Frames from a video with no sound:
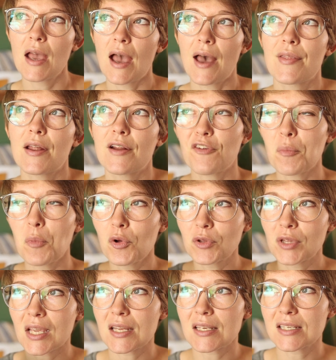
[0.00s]
And then if I'm
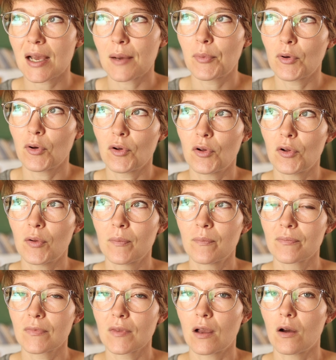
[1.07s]
holding it double,
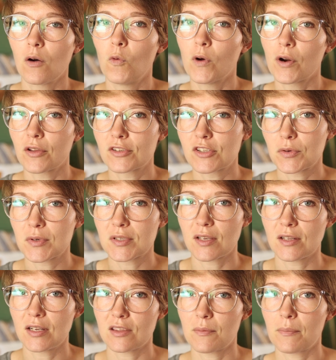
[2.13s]
what I'll do is
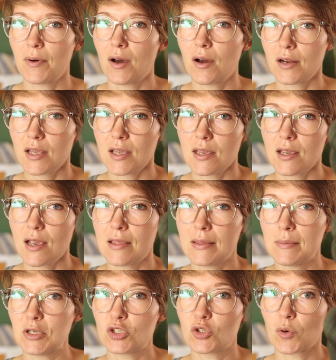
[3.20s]
I'll knit the body and
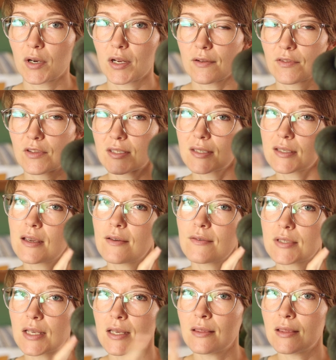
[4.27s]
the majority of the
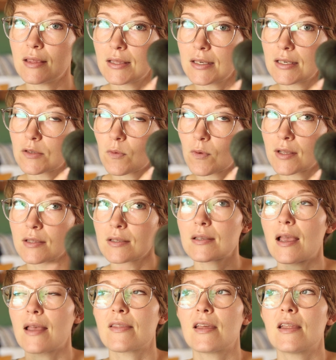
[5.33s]
sleeves in these ones,
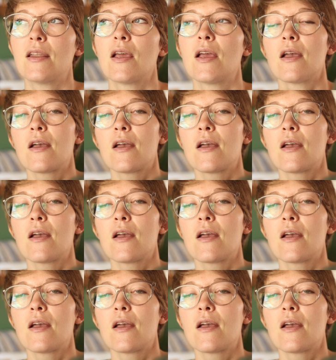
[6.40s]
and then